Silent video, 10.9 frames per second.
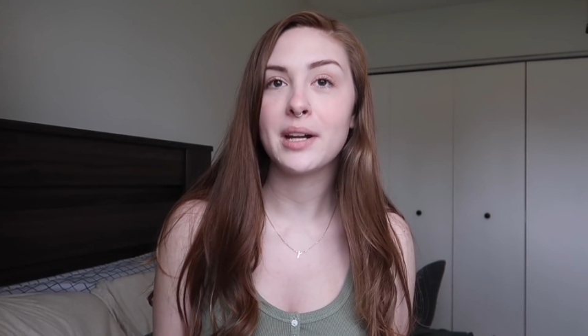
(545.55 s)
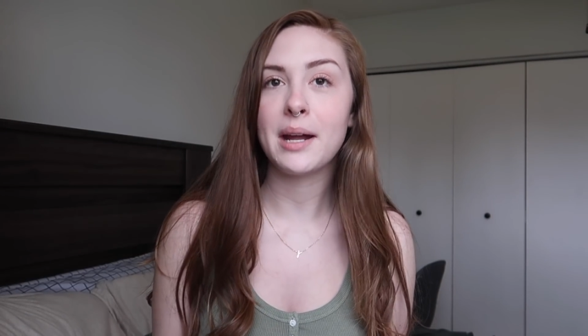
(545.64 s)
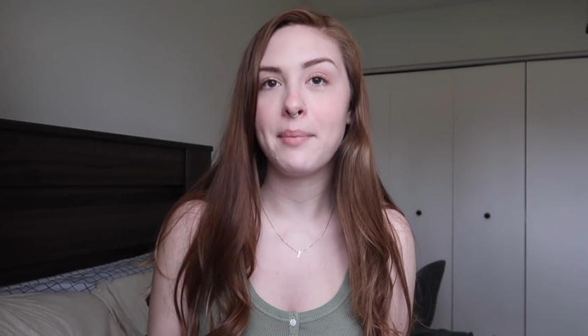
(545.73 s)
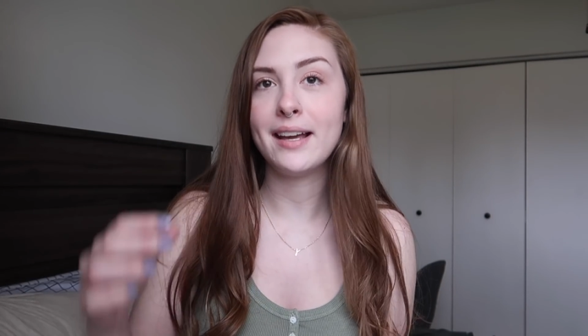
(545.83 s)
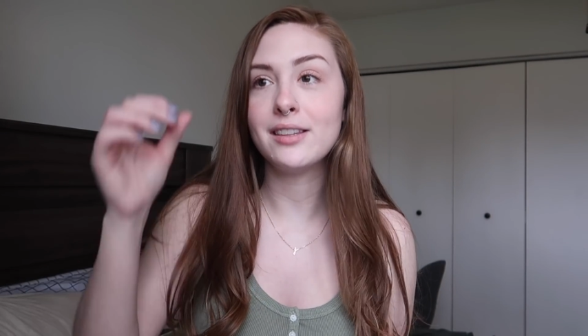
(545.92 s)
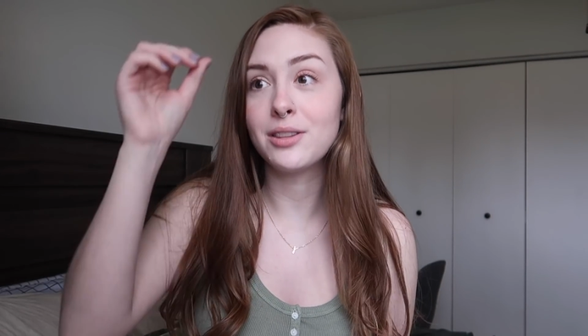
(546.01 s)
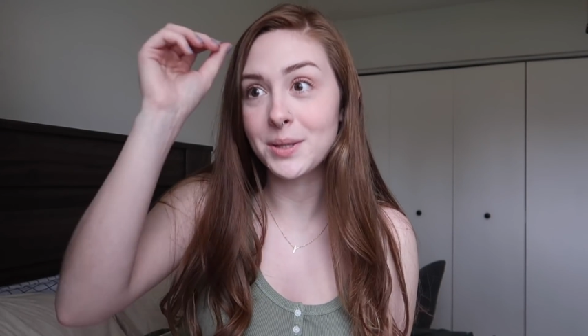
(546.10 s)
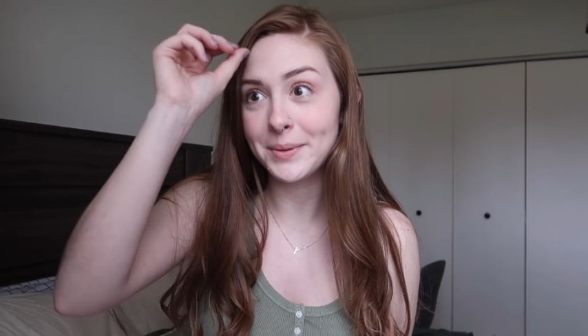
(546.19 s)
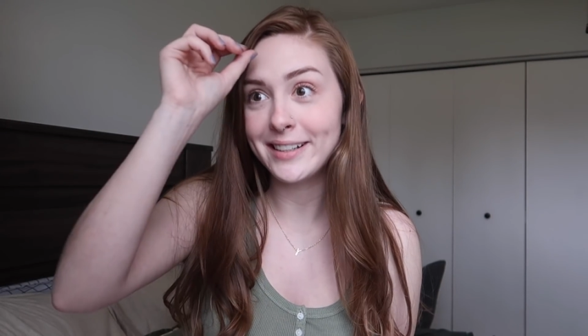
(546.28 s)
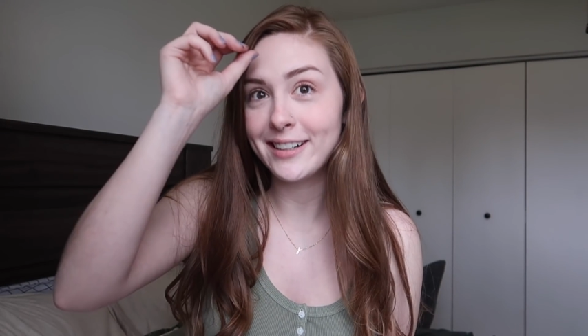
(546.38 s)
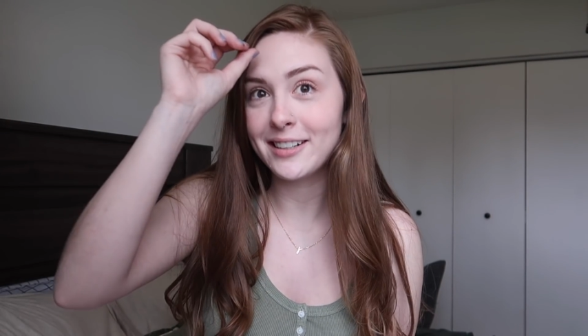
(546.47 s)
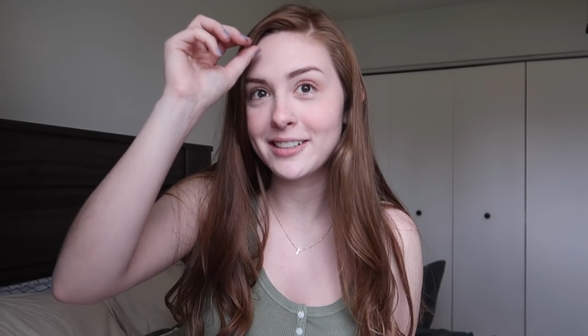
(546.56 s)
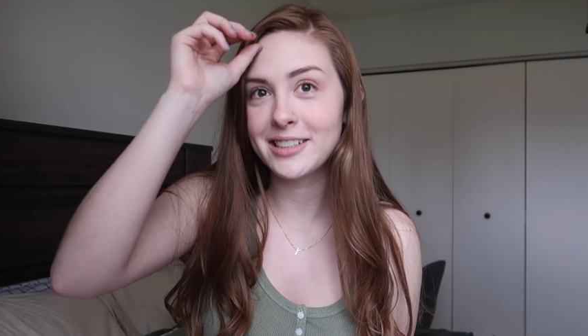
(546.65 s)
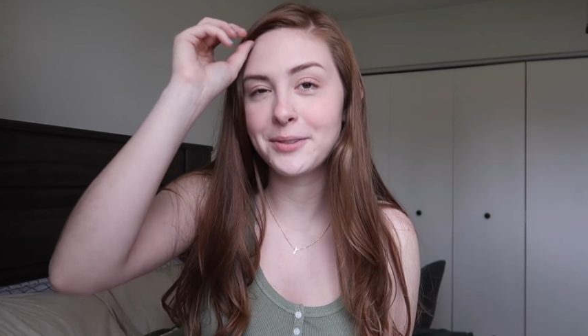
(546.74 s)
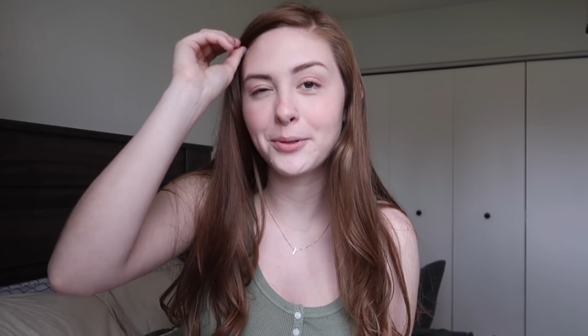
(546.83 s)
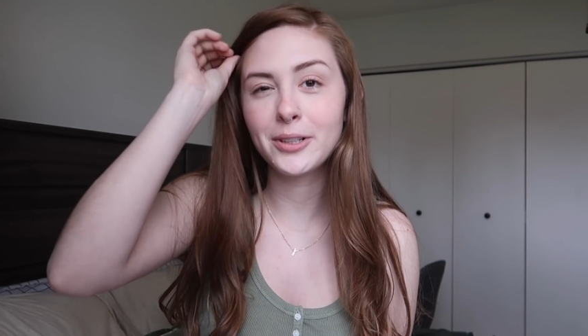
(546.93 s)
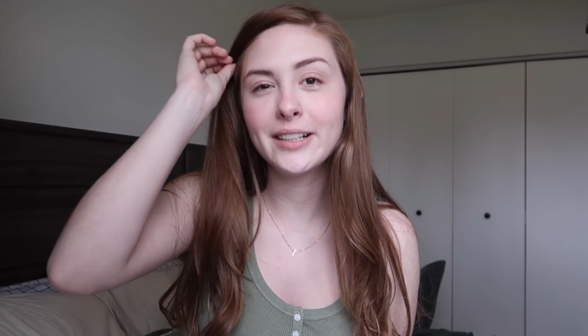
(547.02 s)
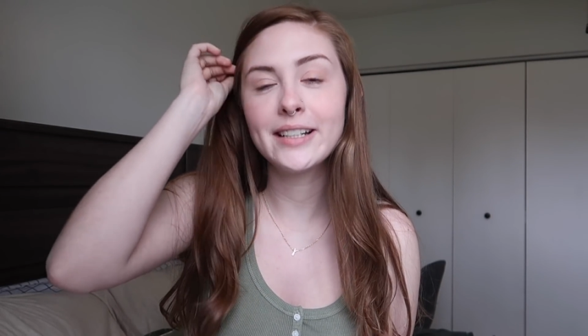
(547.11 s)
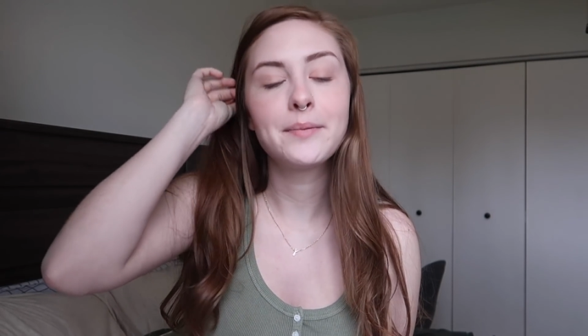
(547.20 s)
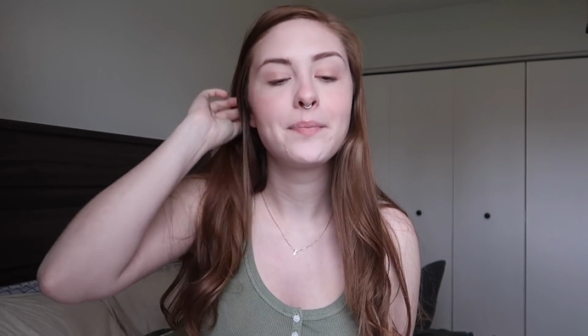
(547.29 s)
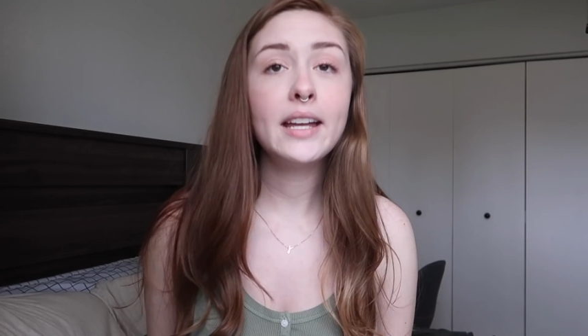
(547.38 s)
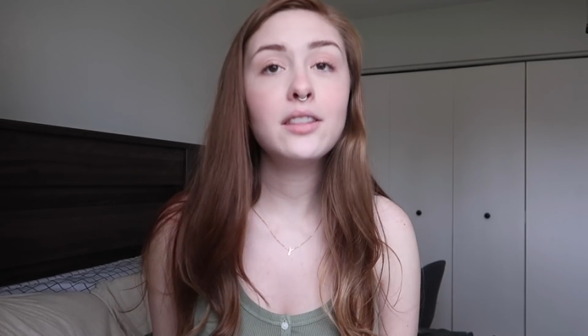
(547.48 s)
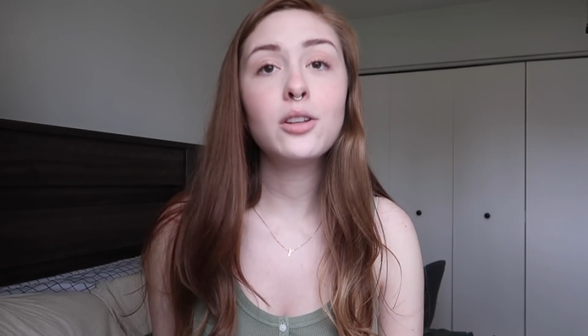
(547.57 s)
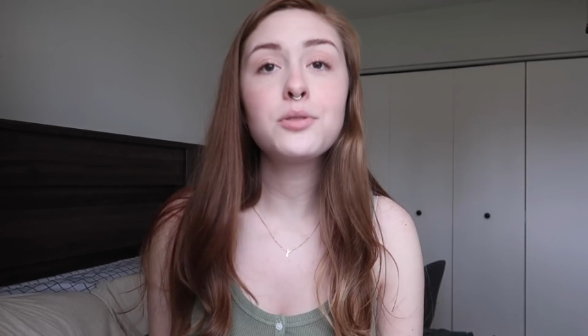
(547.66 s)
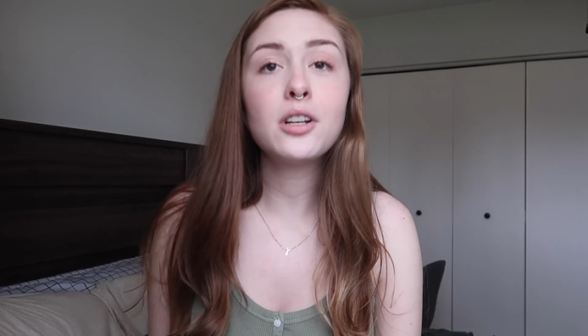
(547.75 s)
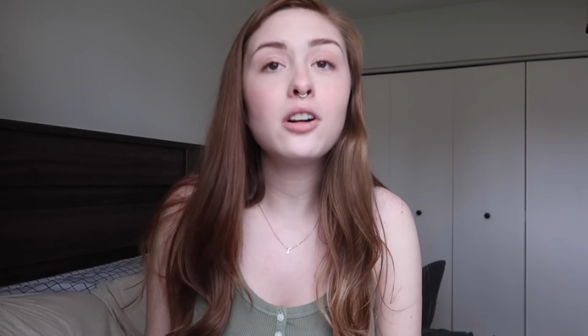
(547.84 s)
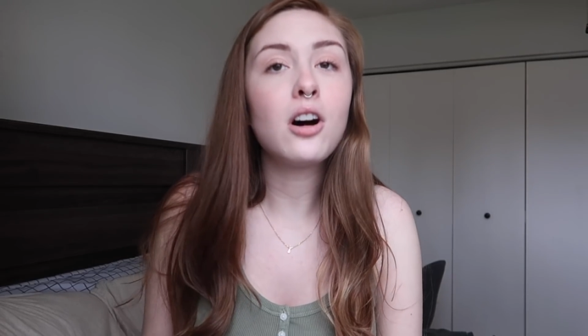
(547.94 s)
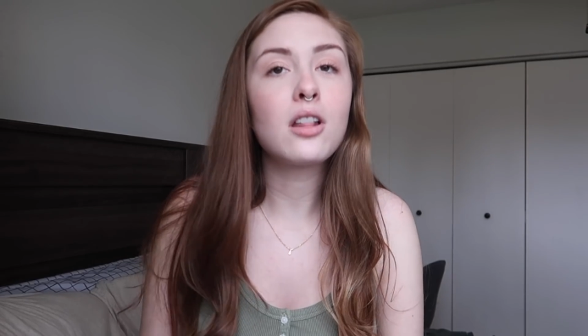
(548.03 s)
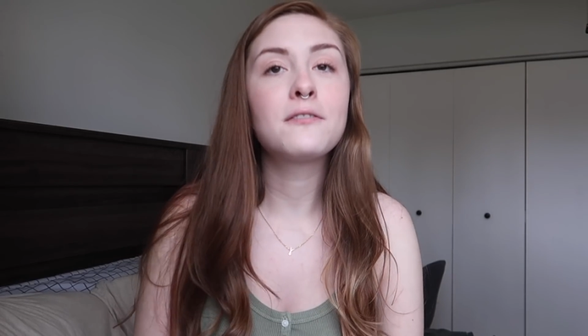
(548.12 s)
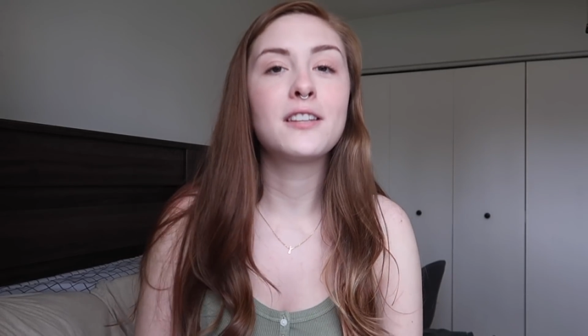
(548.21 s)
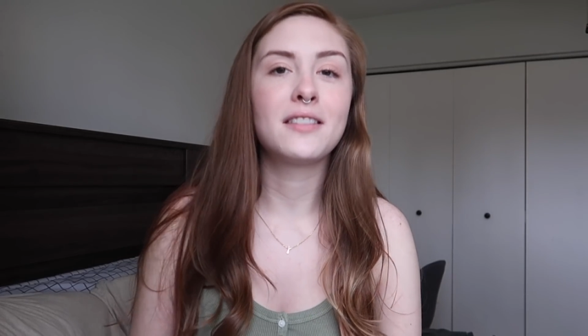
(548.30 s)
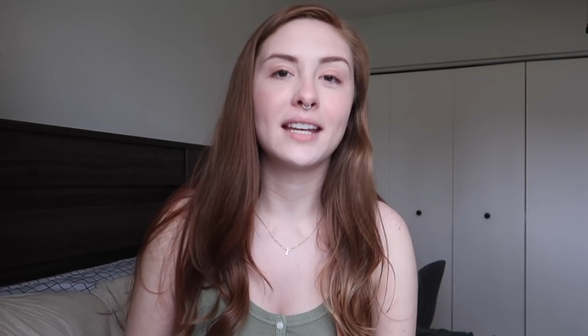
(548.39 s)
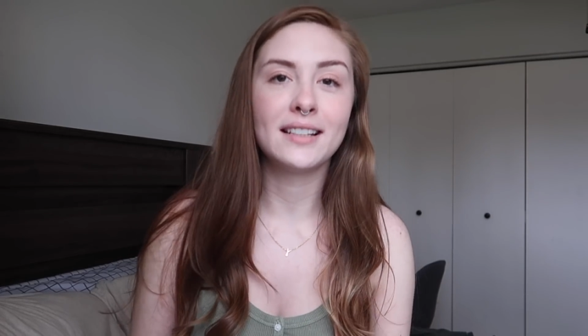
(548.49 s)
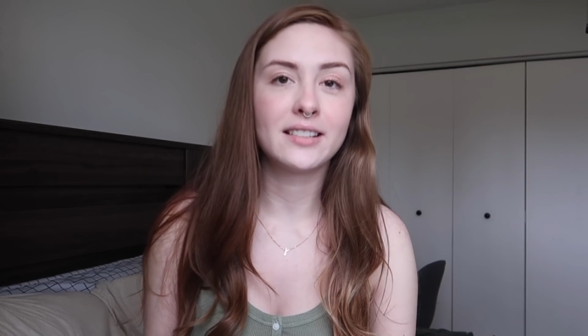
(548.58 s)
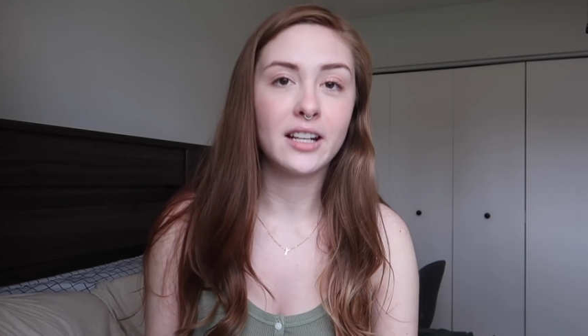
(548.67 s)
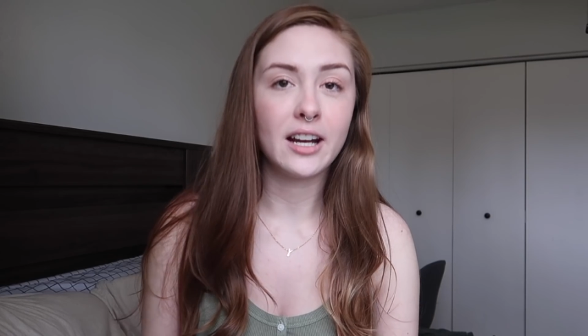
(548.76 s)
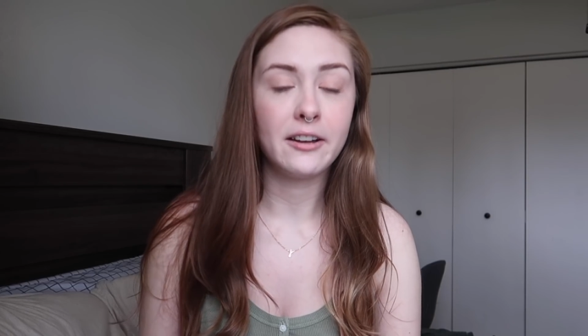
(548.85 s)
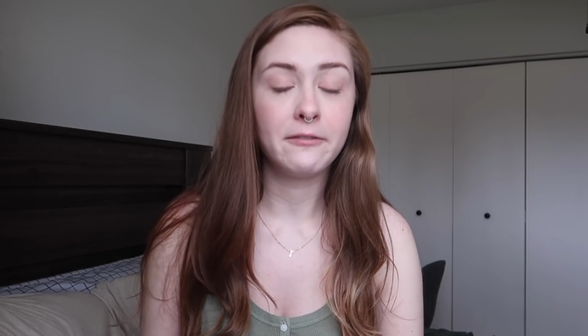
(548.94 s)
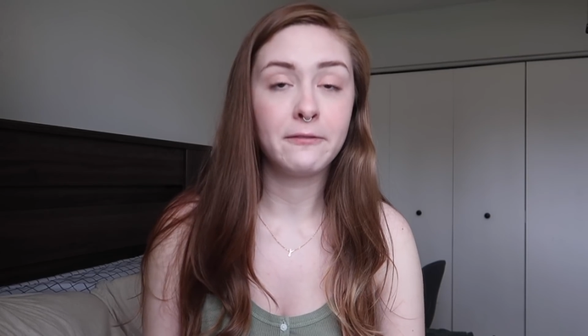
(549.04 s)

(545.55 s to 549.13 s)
but I paid $3 for it. And those are all of the things that I